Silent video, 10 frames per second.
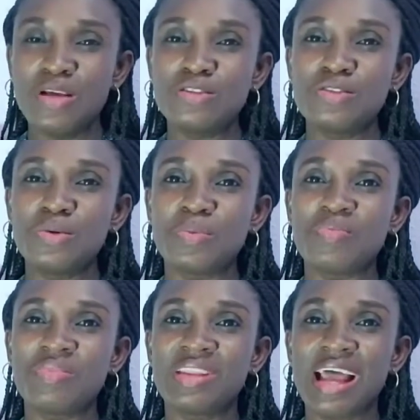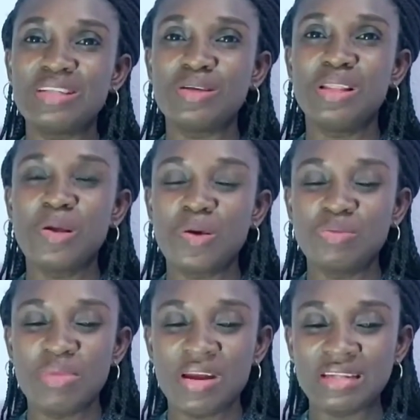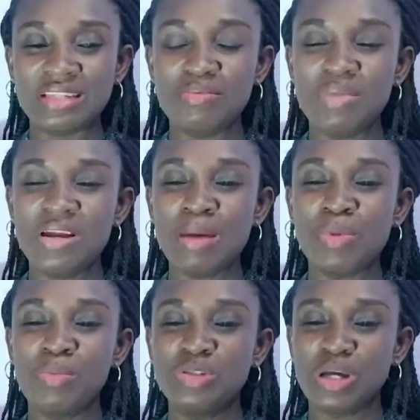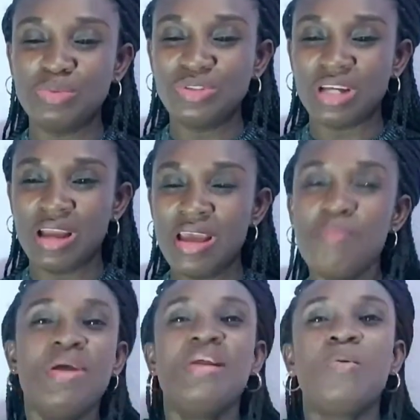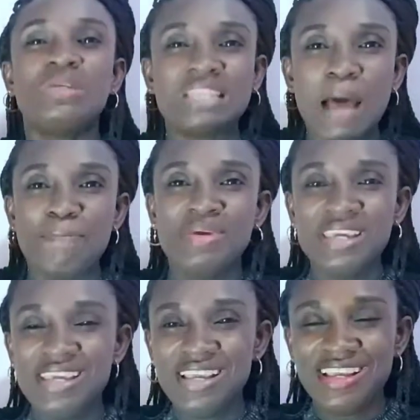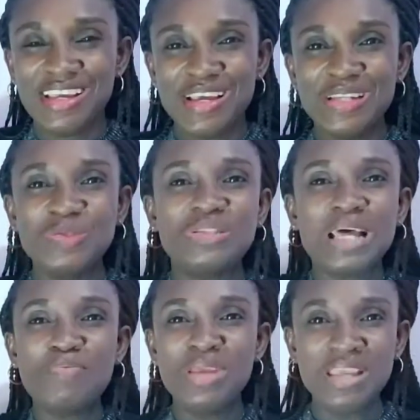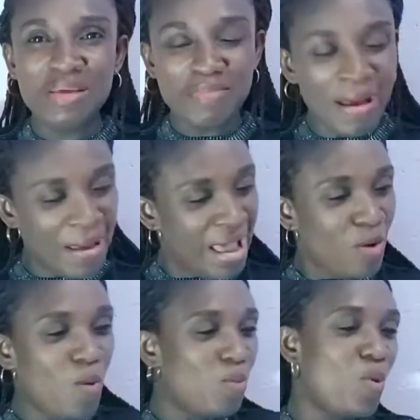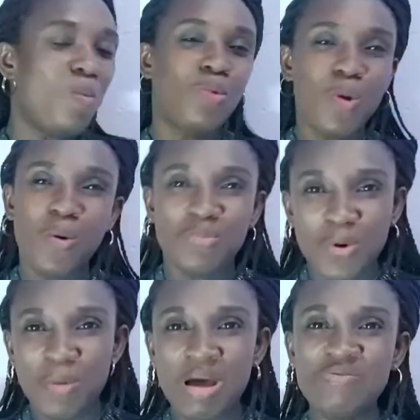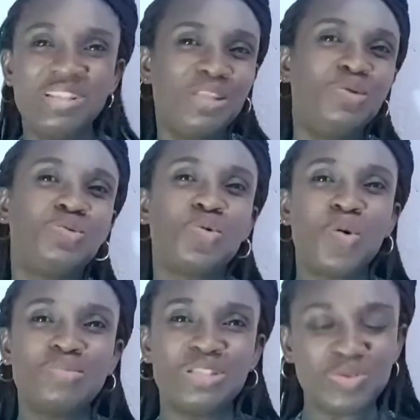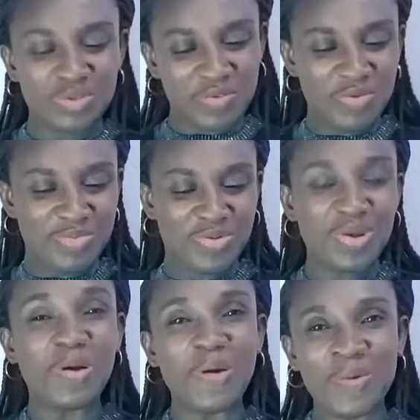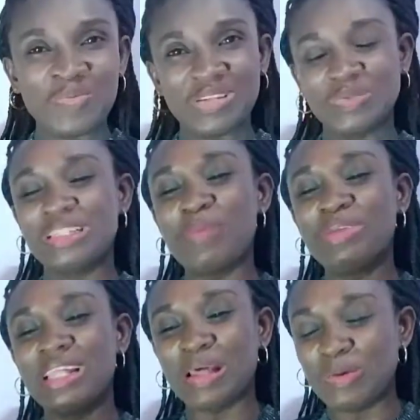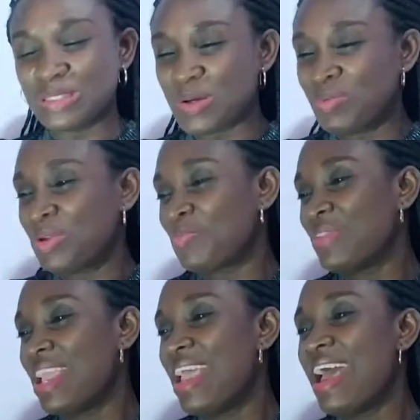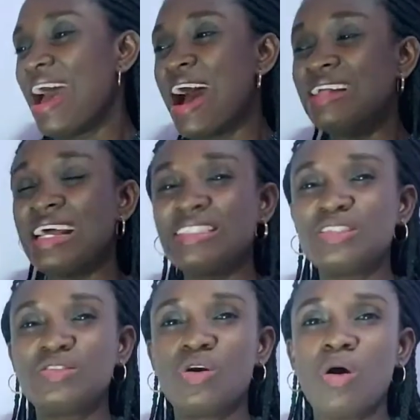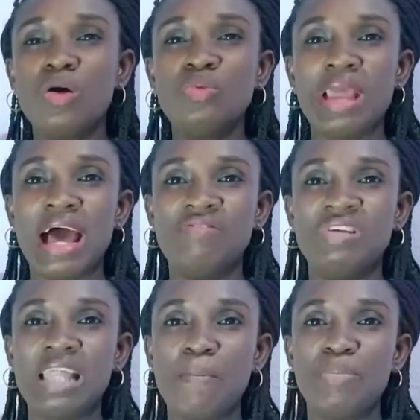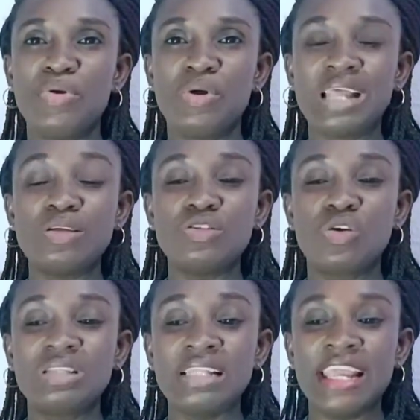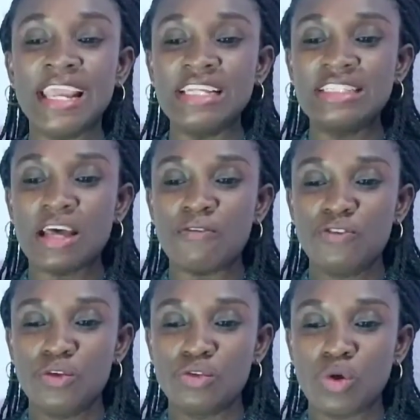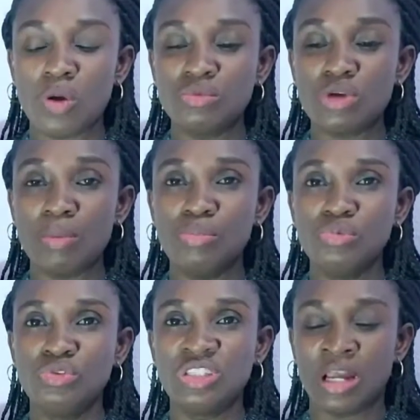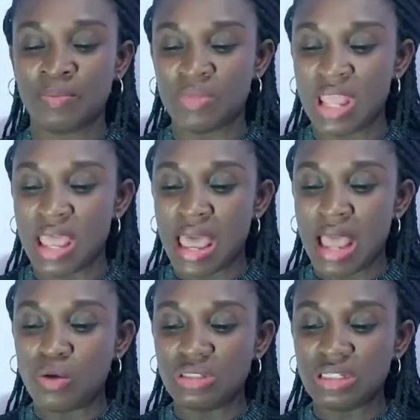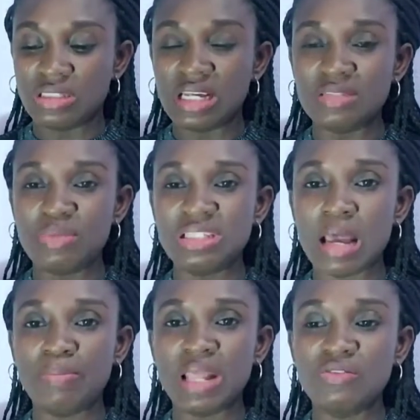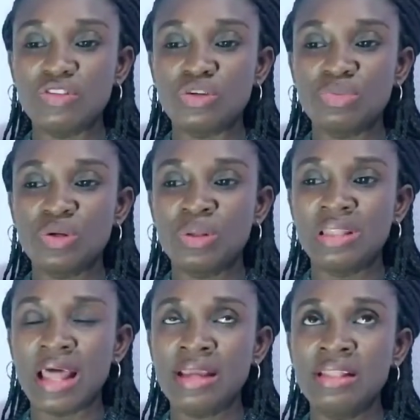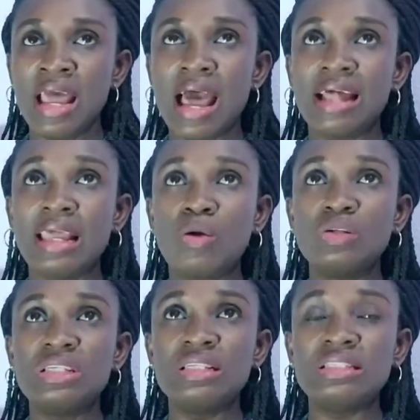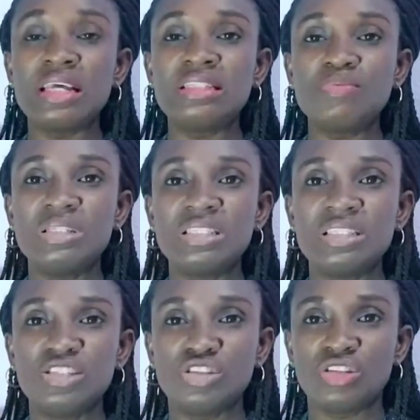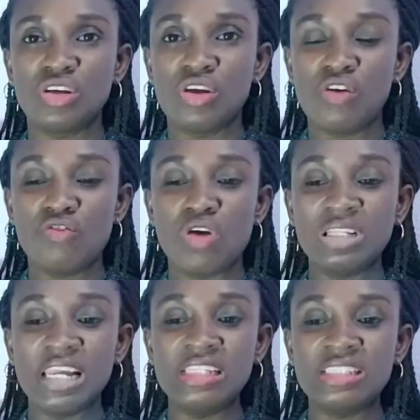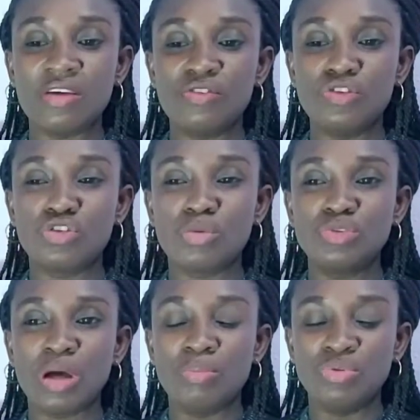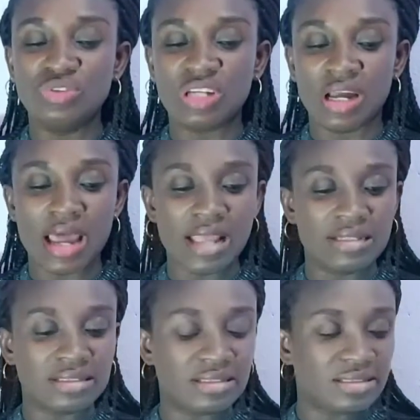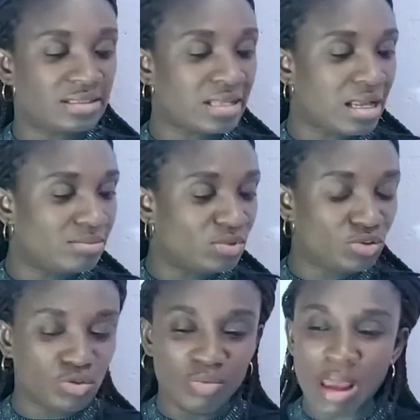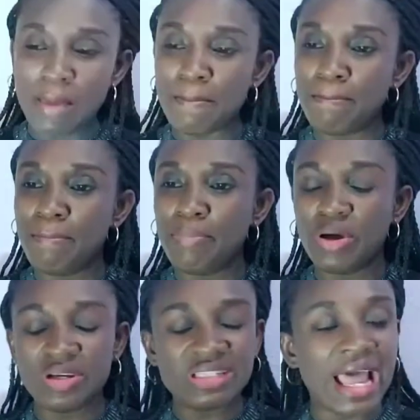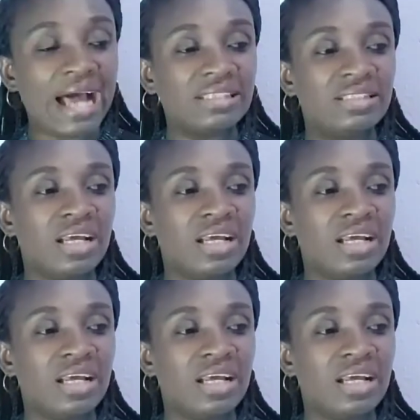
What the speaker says: So I suddenly called Mary and said, Mary, I'm coming to Abuja. Mary was happy. She She was happy. "Ma, come. I've been telling you to come since so that people didn't come." She was happy I was coming. And as God will have it that period, I just got an interview to come to Abuja. I got a text message. I applied for something online, and I got a text message for an interview to come to Abuja. I scanned through my purse. I had